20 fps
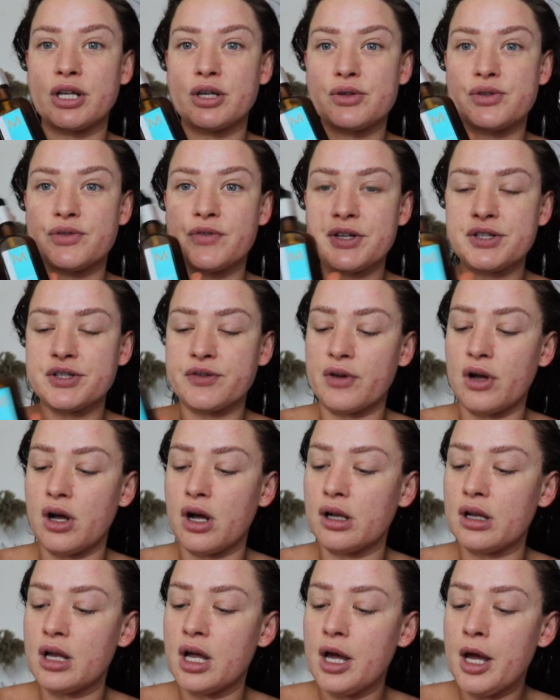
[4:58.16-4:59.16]
use, first of
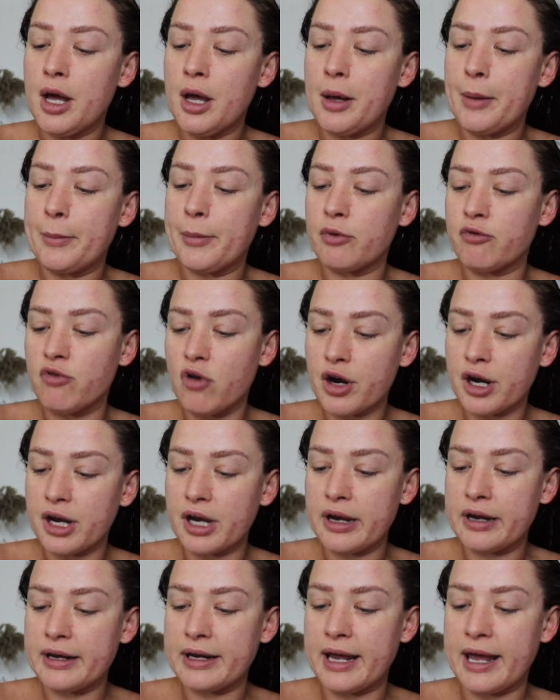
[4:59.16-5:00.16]
all,
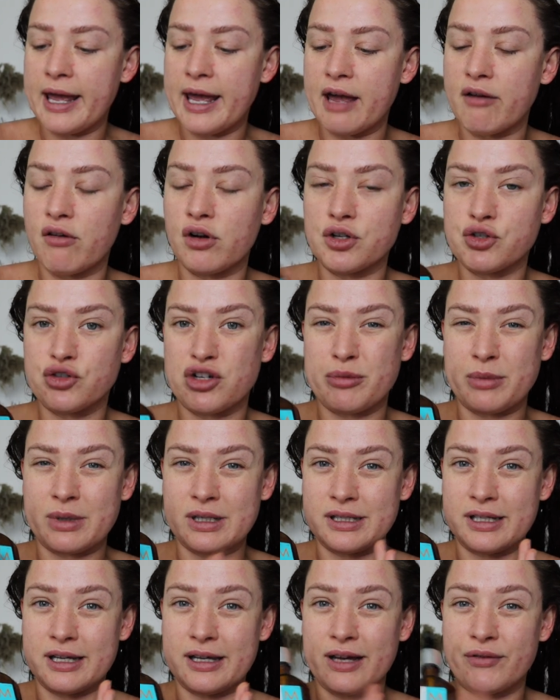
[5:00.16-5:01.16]
Moroccan hair oil
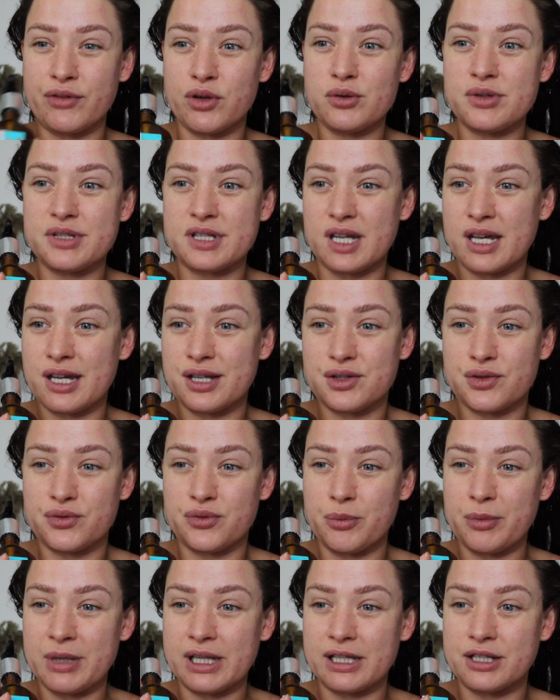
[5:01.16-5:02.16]
treatment. I've used this for
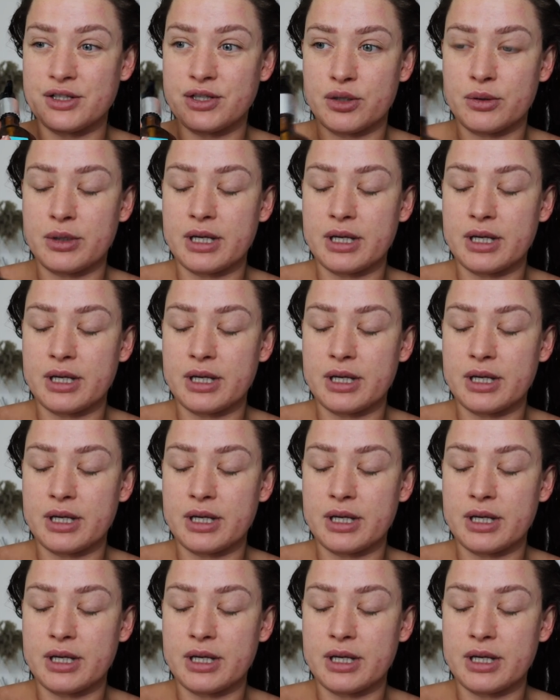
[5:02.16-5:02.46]
nearly 2